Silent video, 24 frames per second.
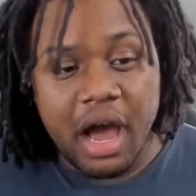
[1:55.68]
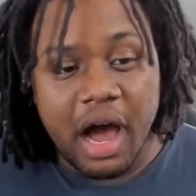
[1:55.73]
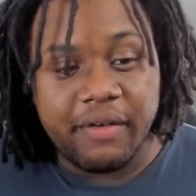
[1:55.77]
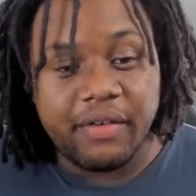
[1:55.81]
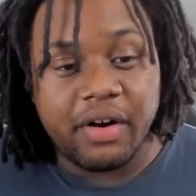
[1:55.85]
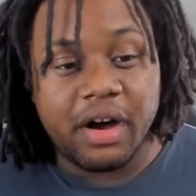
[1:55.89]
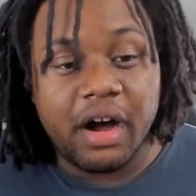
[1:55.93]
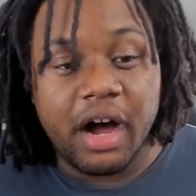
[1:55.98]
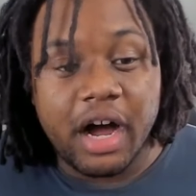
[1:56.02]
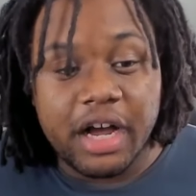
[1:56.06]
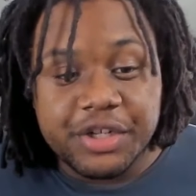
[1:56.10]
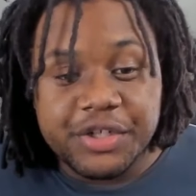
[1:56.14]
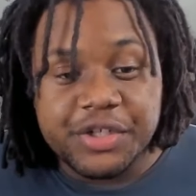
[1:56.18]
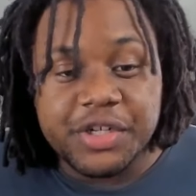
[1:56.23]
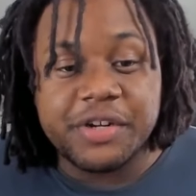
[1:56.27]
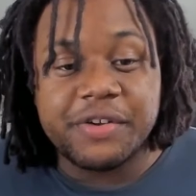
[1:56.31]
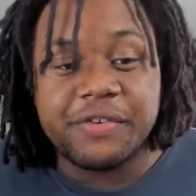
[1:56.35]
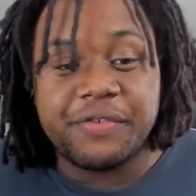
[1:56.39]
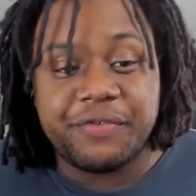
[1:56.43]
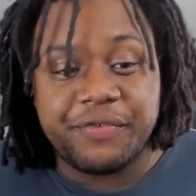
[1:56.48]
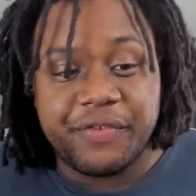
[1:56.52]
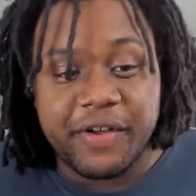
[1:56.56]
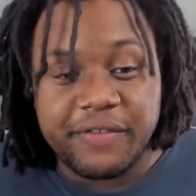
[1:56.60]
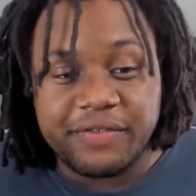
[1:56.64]
of
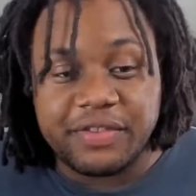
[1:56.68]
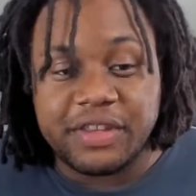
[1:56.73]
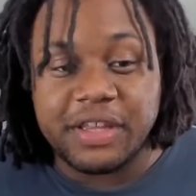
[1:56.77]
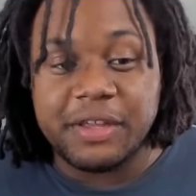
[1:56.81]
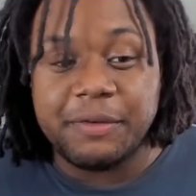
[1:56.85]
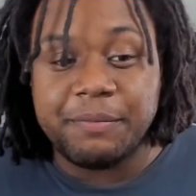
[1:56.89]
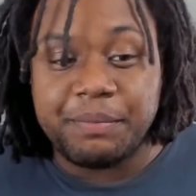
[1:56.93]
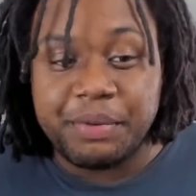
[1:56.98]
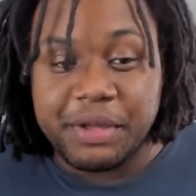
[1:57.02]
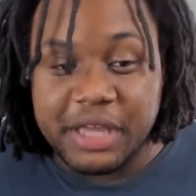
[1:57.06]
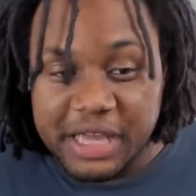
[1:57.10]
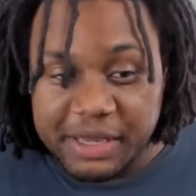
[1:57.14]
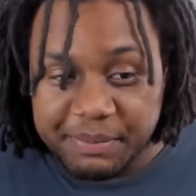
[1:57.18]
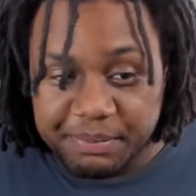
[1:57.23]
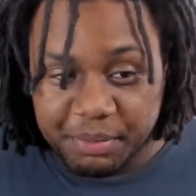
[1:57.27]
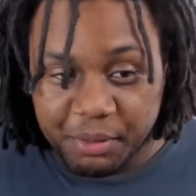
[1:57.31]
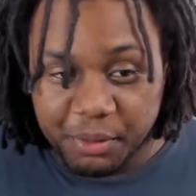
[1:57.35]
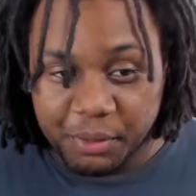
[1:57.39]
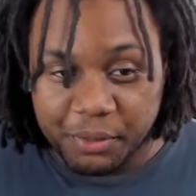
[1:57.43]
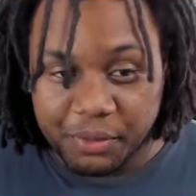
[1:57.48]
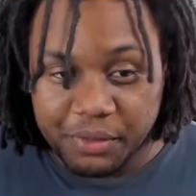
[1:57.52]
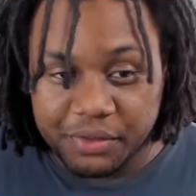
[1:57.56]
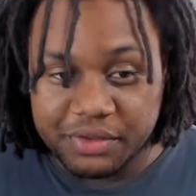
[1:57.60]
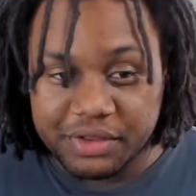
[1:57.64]
150
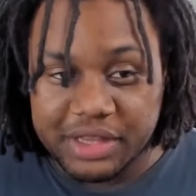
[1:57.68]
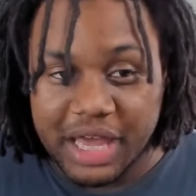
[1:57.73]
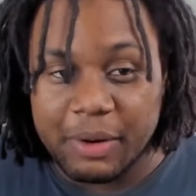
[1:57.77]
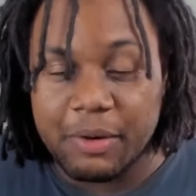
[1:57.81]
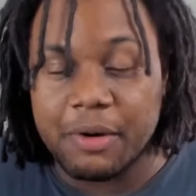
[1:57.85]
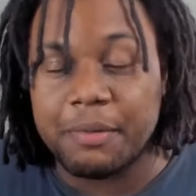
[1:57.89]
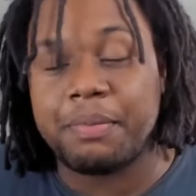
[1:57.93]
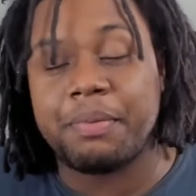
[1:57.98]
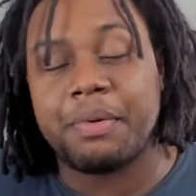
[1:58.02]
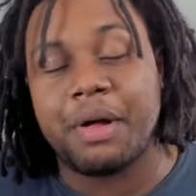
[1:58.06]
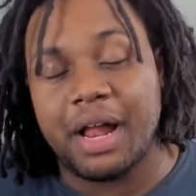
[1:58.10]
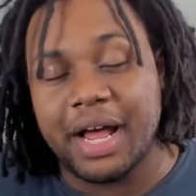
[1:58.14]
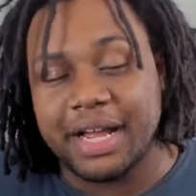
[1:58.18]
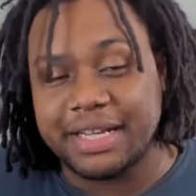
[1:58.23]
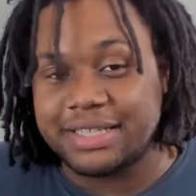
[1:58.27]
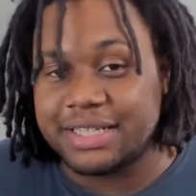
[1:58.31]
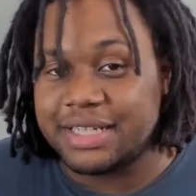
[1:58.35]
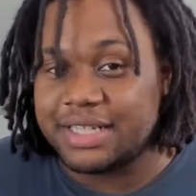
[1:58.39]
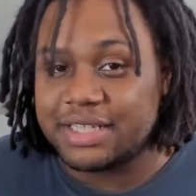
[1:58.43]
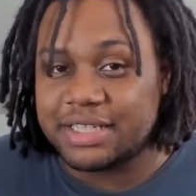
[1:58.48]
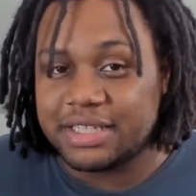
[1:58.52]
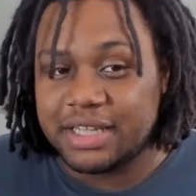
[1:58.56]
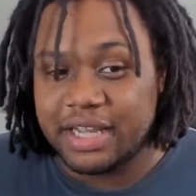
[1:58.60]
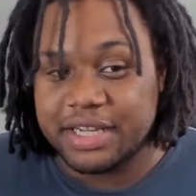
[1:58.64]
people that replied to
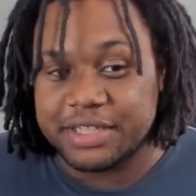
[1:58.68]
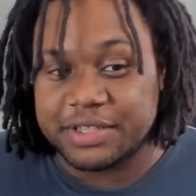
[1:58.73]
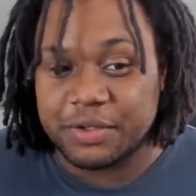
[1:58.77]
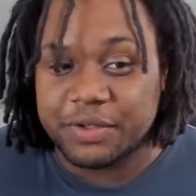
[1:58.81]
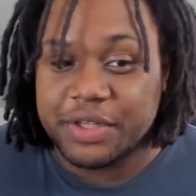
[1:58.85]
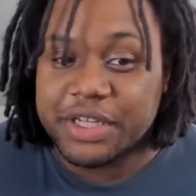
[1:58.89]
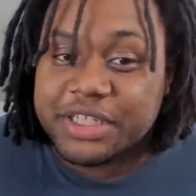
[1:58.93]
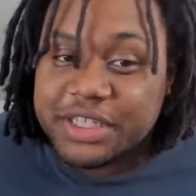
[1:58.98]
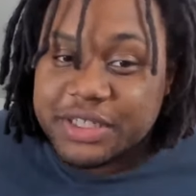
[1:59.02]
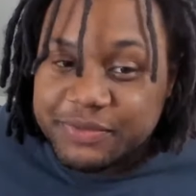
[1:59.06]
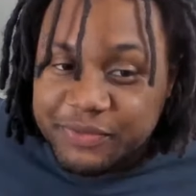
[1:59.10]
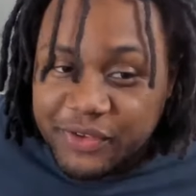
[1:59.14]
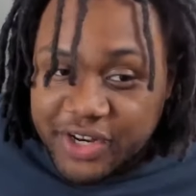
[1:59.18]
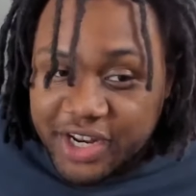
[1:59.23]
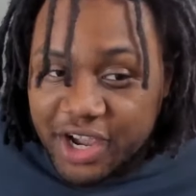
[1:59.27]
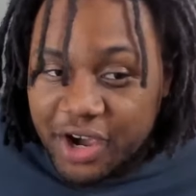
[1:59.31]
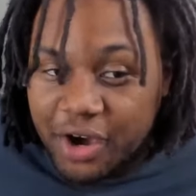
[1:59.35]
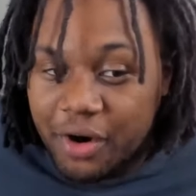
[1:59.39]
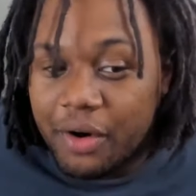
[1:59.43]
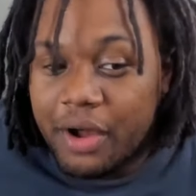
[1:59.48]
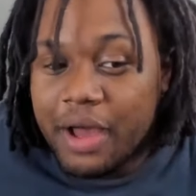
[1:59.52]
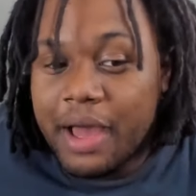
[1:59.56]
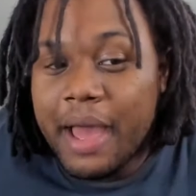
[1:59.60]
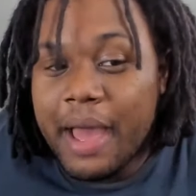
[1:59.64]
this thing. So this
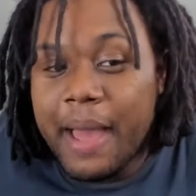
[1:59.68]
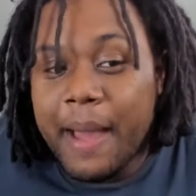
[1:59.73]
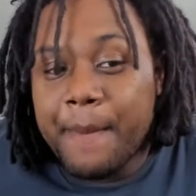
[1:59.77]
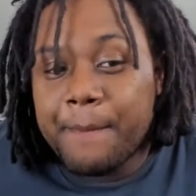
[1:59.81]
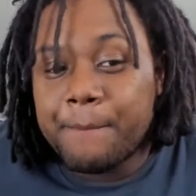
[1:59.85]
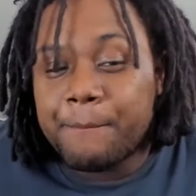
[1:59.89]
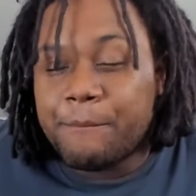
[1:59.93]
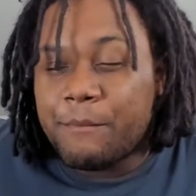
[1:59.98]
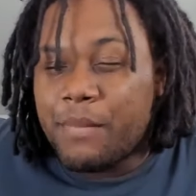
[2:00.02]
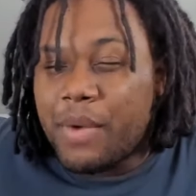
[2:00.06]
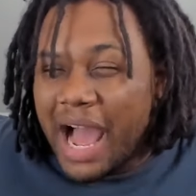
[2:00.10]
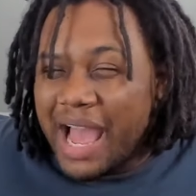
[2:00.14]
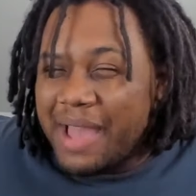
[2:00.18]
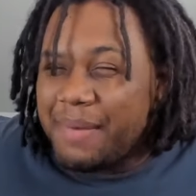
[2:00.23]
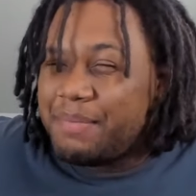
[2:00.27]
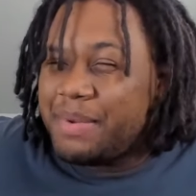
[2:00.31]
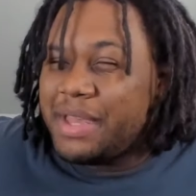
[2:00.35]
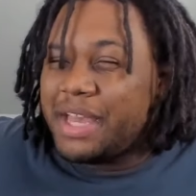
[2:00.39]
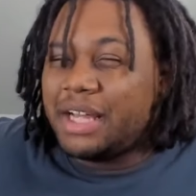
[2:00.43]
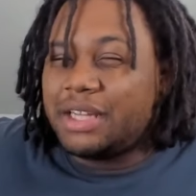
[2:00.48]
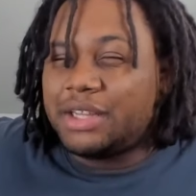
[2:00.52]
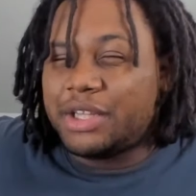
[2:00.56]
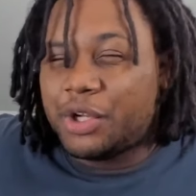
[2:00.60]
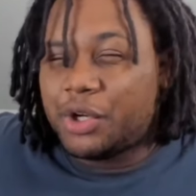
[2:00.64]
video might be
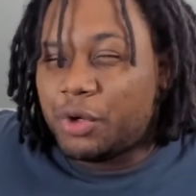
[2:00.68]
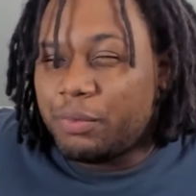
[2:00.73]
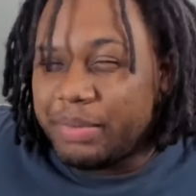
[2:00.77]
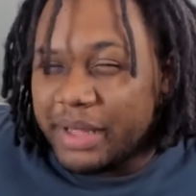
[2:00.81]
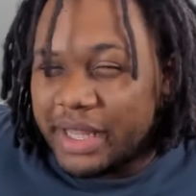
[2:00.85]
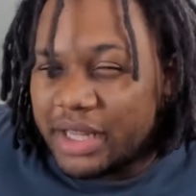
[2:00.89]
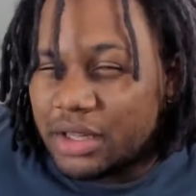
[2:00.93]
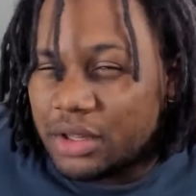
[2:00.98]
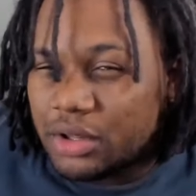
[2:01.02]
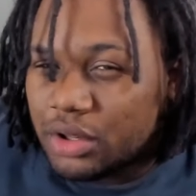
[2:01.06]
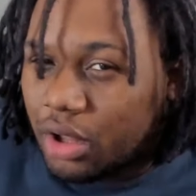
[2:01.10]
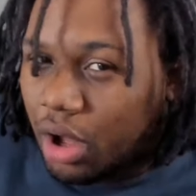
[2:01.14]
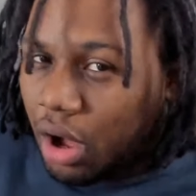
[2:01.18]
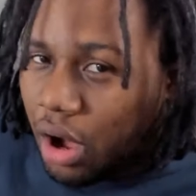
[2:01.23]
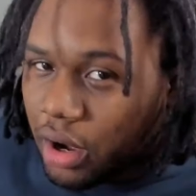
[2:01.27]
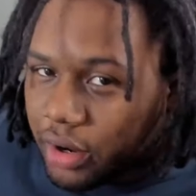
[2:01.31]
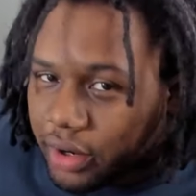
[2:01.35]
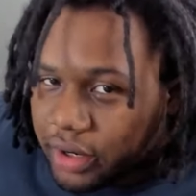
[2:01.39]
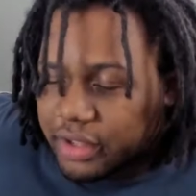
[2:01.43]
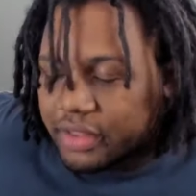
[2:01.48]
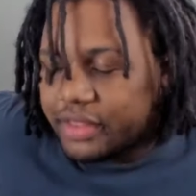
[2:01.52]
a little bit longer